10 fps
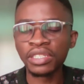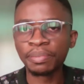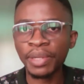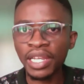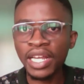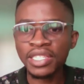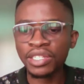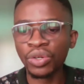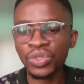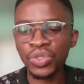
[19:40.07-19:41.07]
But lastly,
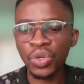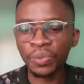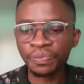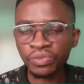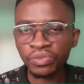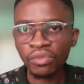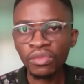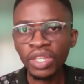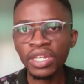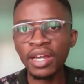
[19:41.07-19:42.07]
also,
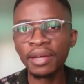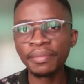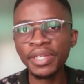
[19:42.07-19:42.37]
it's